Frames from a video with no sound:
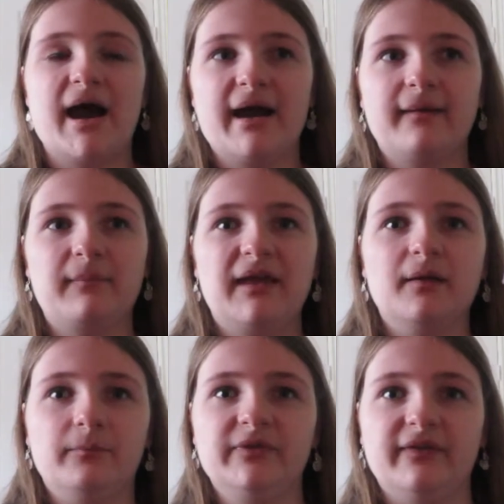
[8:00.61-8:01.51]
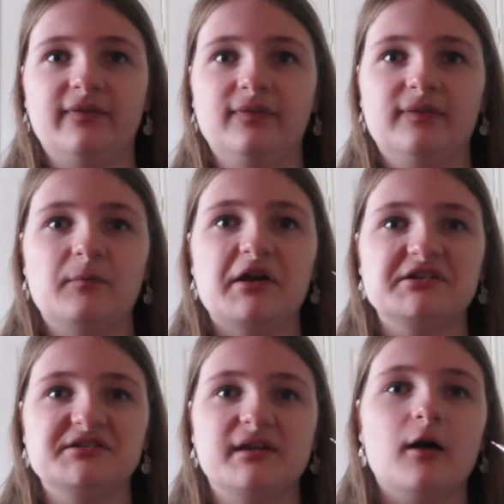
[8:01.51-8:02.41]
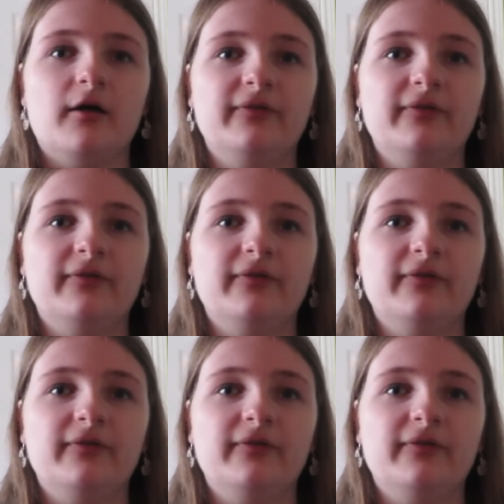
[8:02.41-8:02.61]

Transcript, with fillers: my makeup doesn't smudge like